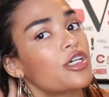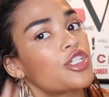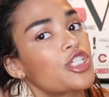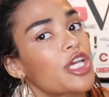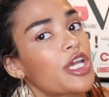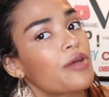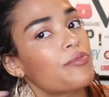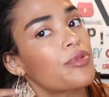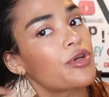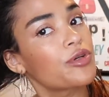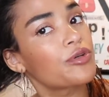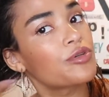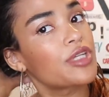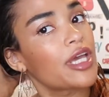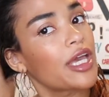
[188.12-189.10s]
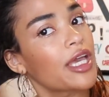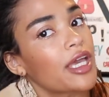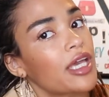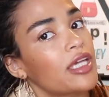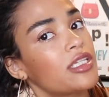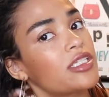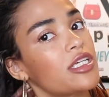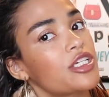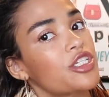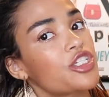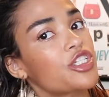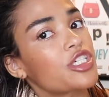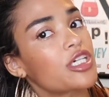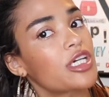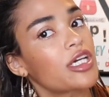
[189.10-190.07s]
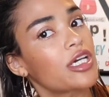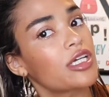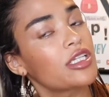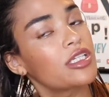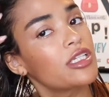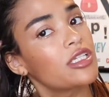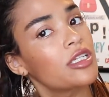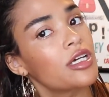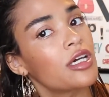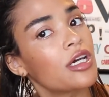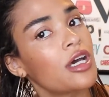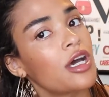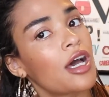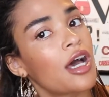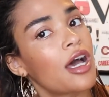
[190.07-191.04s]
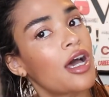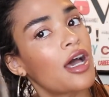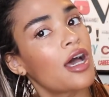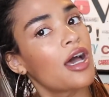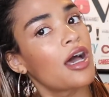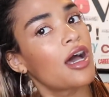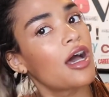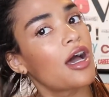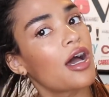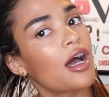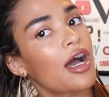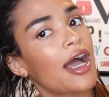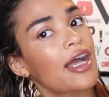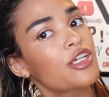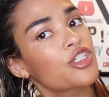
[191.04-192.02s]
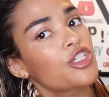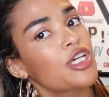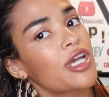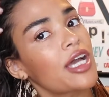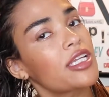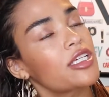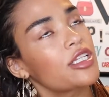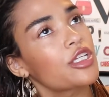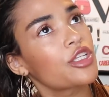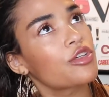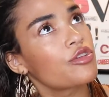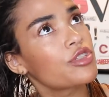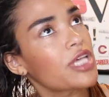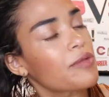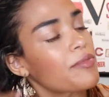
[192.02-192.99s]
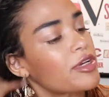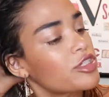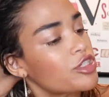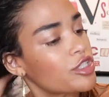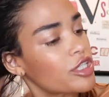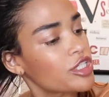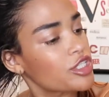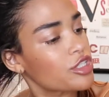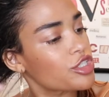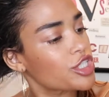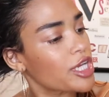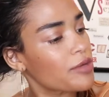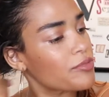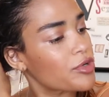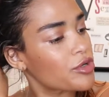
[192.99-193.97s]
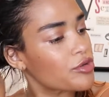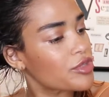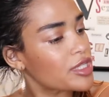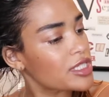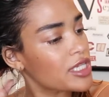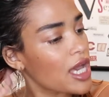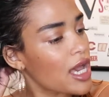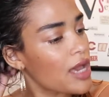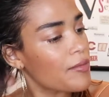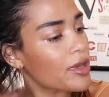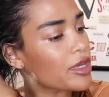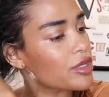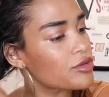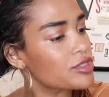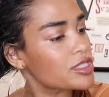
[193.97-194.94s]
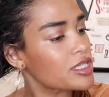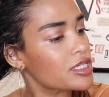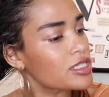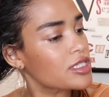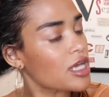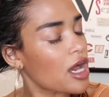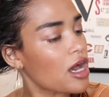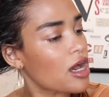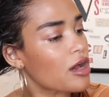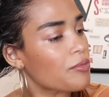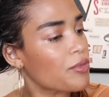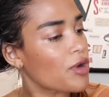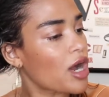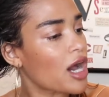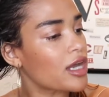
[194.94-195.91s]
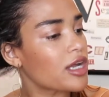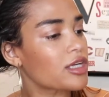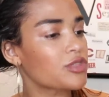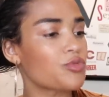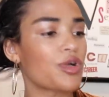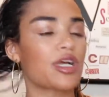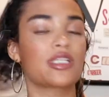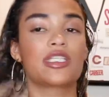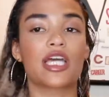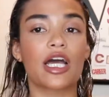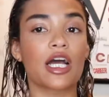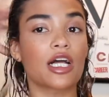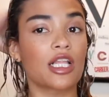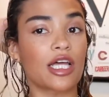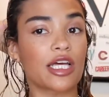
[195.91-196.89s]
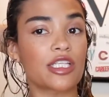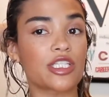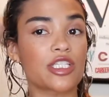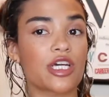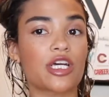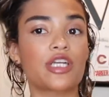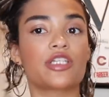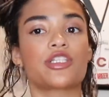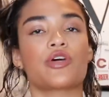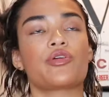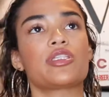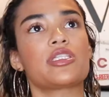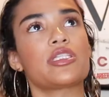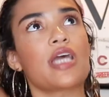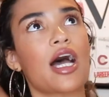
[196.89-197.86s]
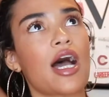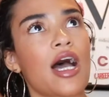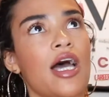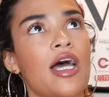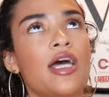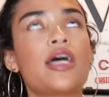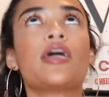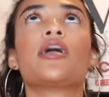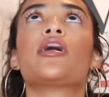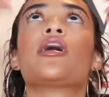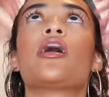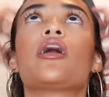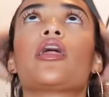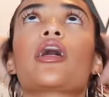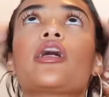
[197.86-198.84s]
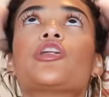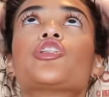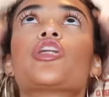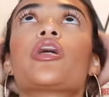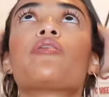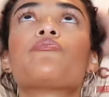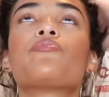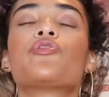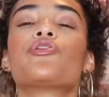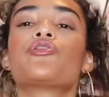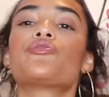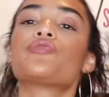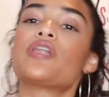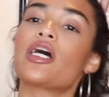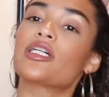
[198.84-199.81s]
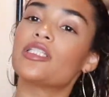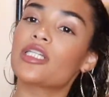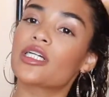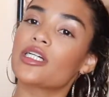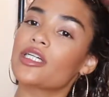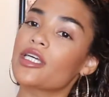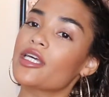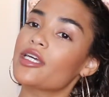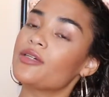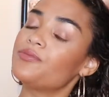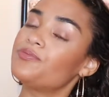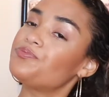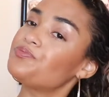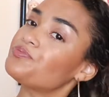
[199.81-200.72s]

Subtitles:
shampooed and conditioned. Actually, I didn't use like my traditional shampoo this time. I used this product where it's like a cleanser, so it's not like a shampoo technically.